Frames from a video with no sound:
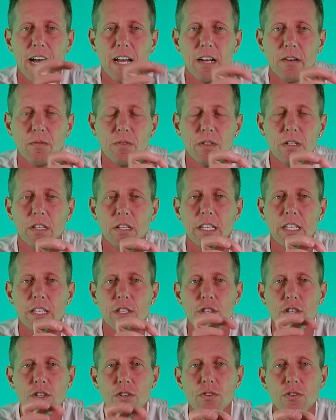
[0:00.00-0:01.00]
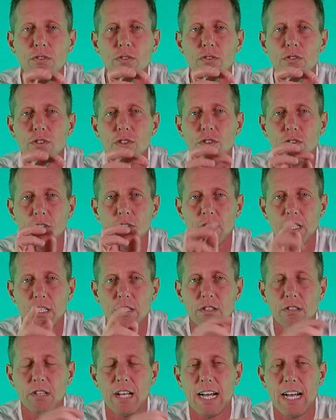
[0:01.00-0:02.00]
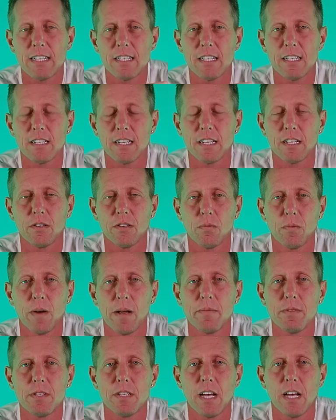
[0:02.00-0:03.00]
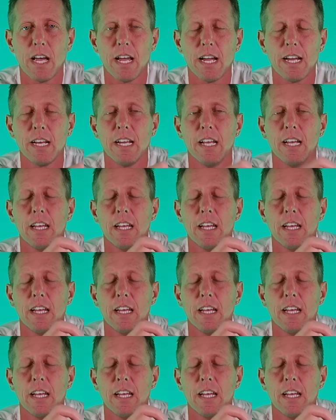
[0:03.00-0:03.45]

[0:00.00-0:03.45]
to really use your digital assets like your website